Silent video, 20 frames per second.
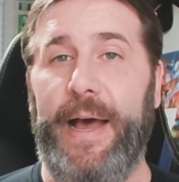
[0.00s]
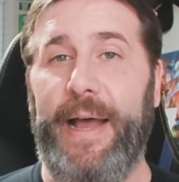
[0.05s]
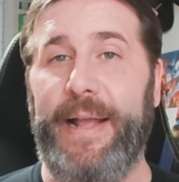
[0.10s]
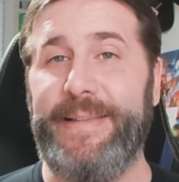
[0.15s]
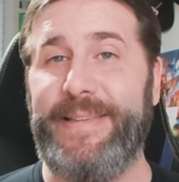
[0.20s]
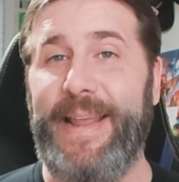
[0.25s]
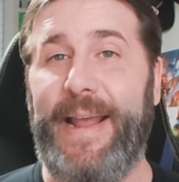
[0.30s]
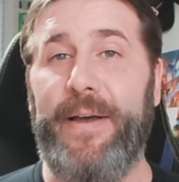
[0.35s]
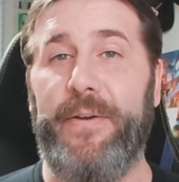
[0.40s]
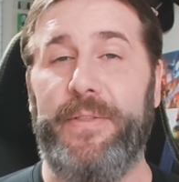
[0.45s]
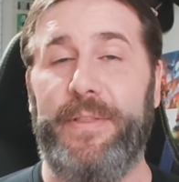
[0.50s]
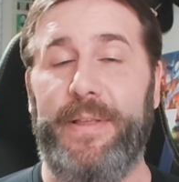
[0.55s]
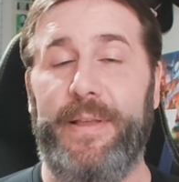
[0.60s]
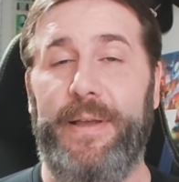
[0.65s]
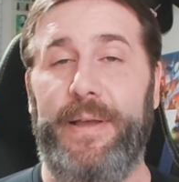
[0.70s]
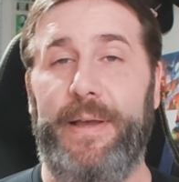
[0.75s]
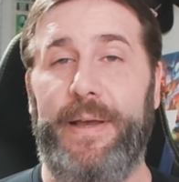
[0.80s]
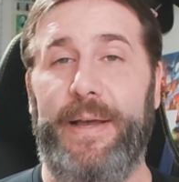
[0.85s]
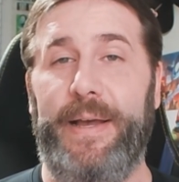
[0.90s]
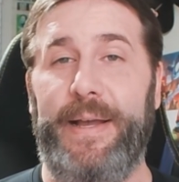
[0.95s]
down
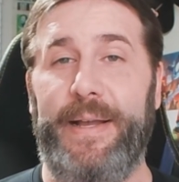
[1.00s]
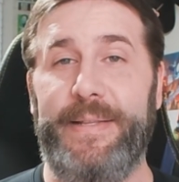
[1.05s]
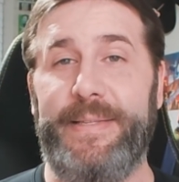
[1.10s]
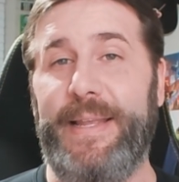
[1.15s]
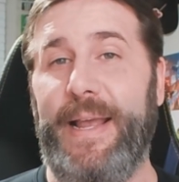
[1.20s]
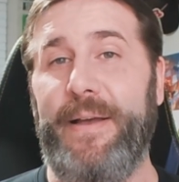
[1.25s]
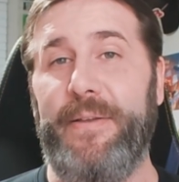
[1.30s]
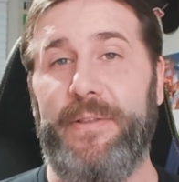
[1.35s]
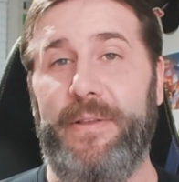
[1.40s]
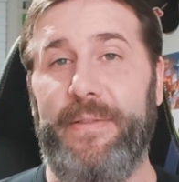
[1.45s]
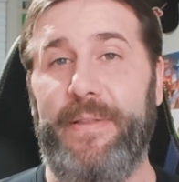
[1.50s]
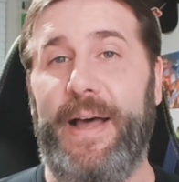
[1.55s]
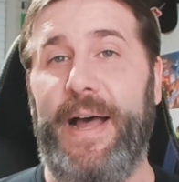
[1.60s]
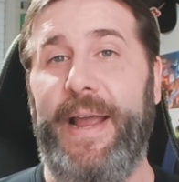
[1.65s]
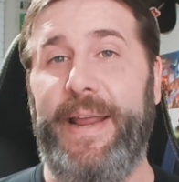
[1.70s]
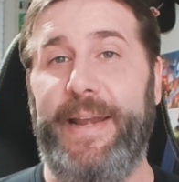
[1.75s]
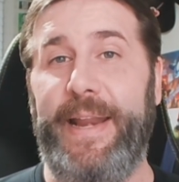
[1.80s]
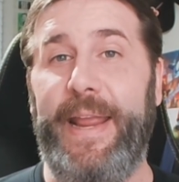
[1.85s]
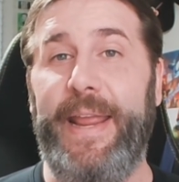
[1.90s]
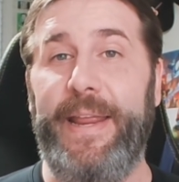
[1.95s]
the
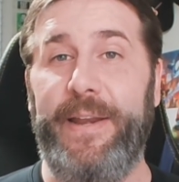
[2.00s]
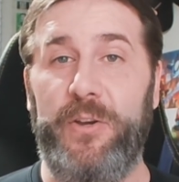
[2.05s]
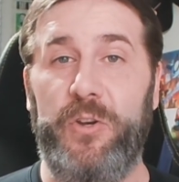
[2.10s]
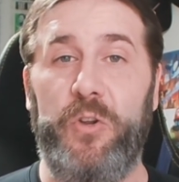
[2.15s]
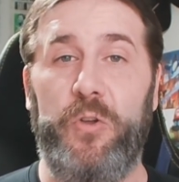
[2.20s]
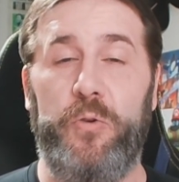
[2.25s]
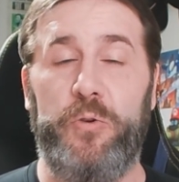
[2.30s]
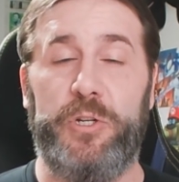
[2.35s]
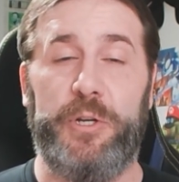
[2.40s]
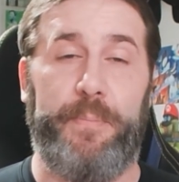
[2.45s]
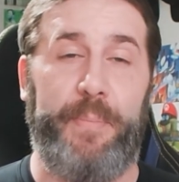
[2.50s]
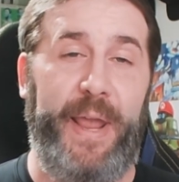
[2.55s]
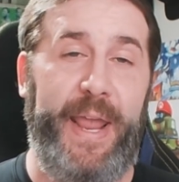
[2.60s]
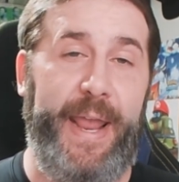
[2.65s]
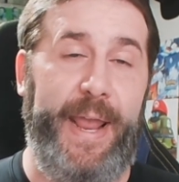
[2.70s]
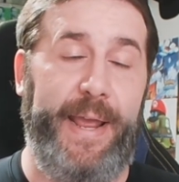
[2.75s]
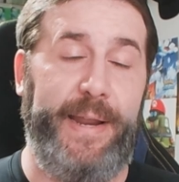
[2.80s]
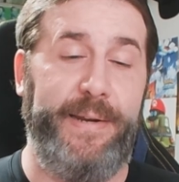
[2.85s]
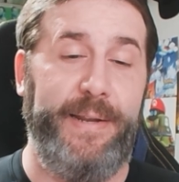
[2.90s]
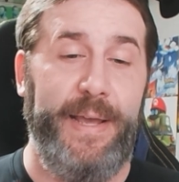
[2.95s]
line in New
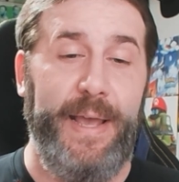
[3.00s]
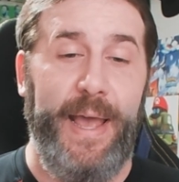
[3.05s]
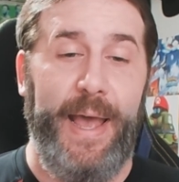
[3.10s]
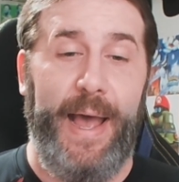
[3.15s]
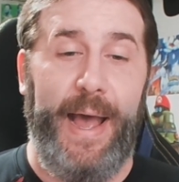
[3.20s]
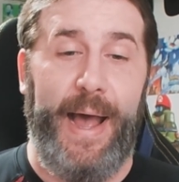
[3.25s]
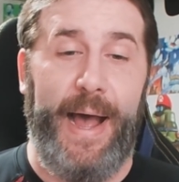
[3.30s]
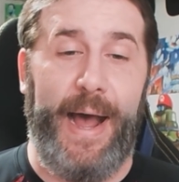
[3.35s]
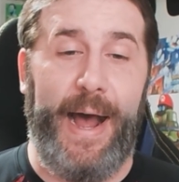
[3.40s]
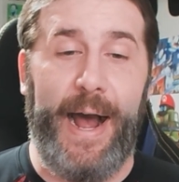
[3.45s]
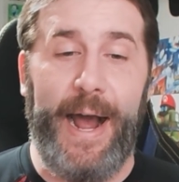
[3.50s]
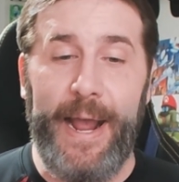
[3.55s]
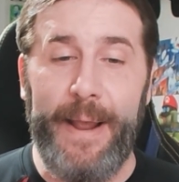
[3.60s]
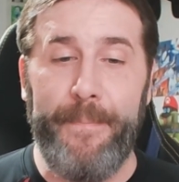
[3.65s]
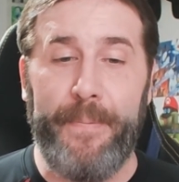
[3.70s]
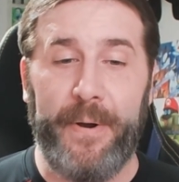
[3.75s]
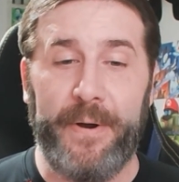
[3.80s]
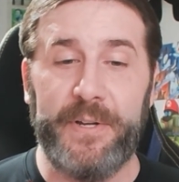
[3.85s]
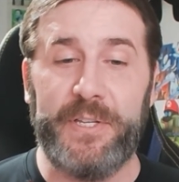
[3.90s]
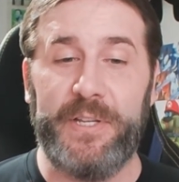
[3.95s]
Japan. I
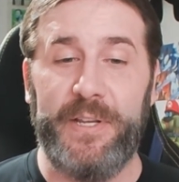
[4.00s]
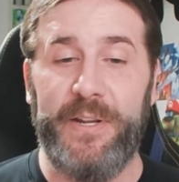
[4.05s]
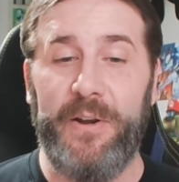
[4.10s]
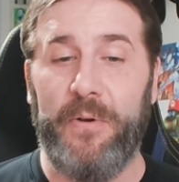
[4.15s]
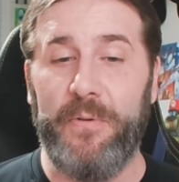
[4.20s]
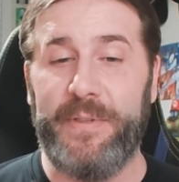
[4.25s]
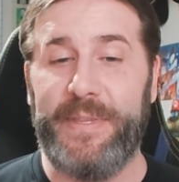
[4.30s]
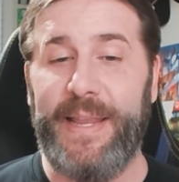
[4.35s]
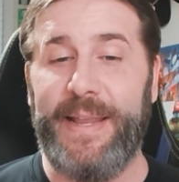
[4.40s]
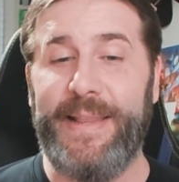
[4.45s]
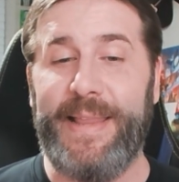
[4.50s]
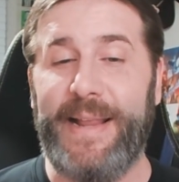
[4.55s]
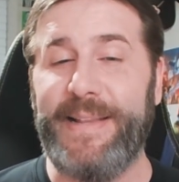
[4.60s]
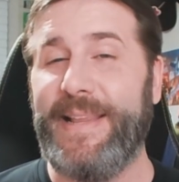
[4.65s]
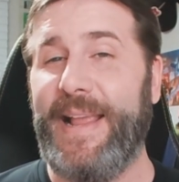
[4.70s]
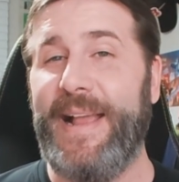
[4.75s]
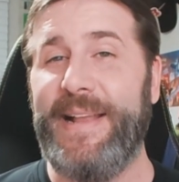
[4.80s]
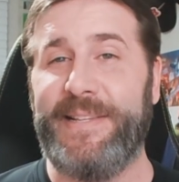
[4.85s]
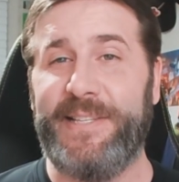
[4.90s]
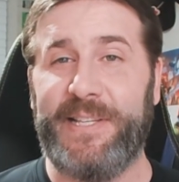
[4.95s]
personally don't think that
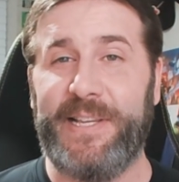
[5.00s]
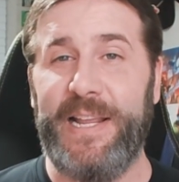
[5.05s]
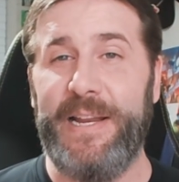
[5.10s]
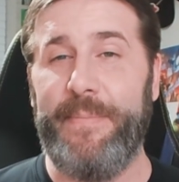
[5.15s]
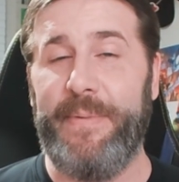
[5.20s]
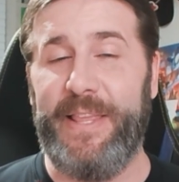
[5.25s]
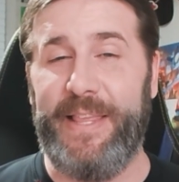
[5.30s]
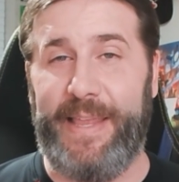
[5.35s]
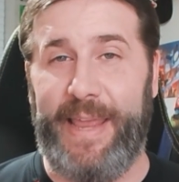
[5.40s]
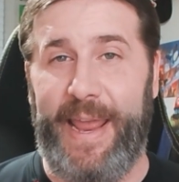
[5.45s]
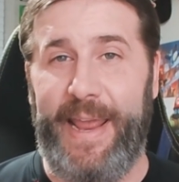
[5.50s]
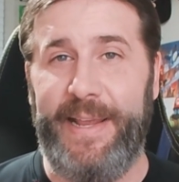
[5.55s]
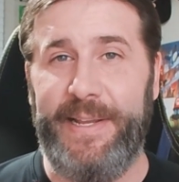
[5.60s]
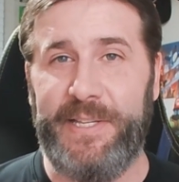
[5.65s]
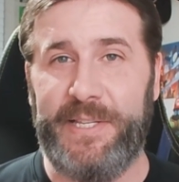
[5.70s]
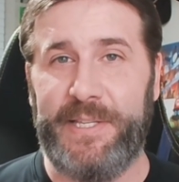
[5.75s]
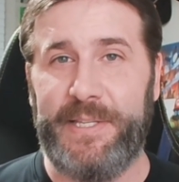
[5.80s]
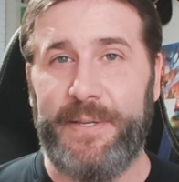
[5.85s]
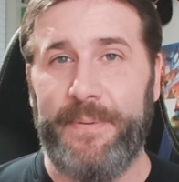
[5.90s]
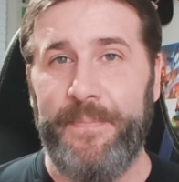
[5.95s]
that's going to be the
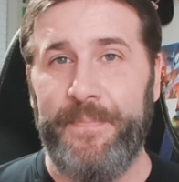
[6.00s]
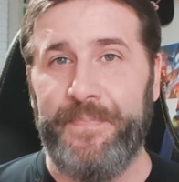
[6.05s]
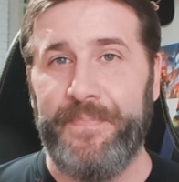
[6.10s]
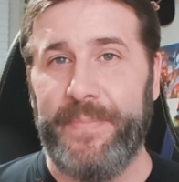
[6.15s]
case.